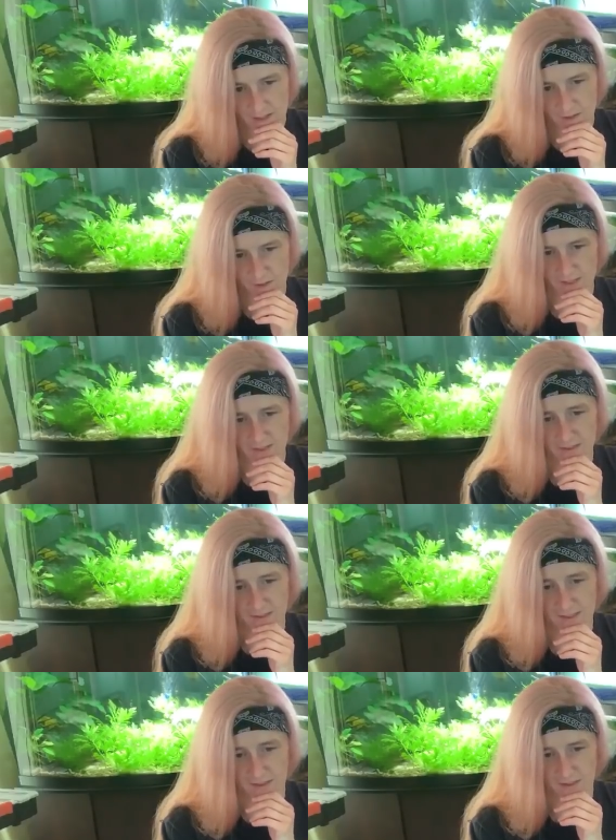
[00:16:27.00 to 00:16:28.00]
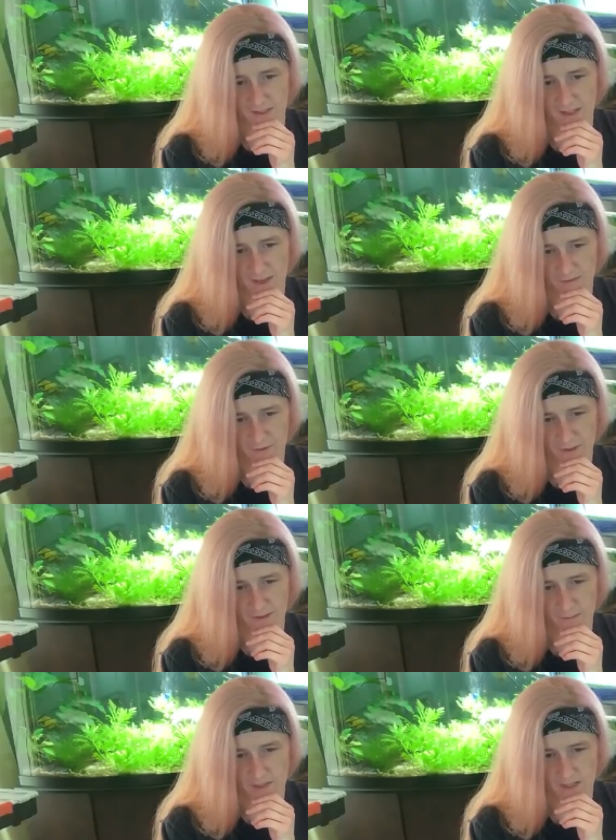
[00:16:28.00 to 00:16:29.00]
Greg says he's lurking. Have fun at
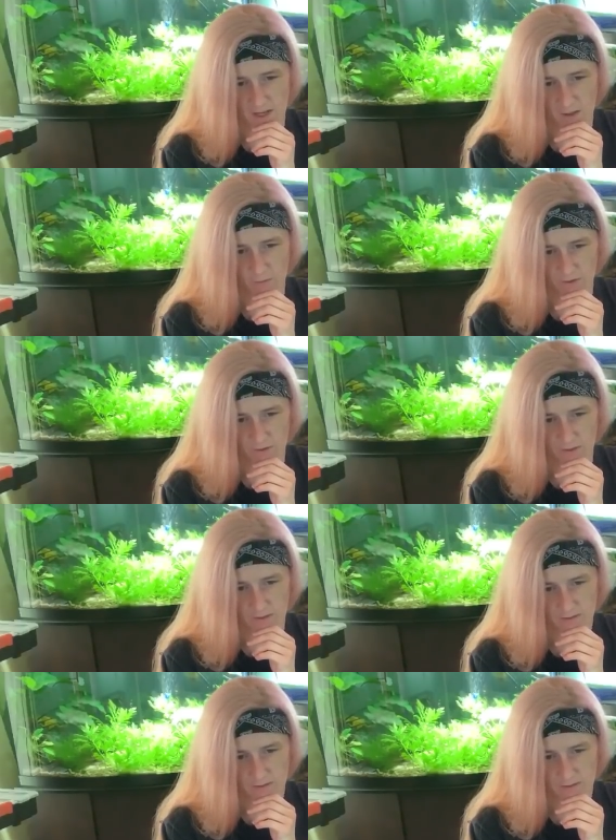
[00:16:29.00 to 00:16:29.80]
the meeting. I will do it.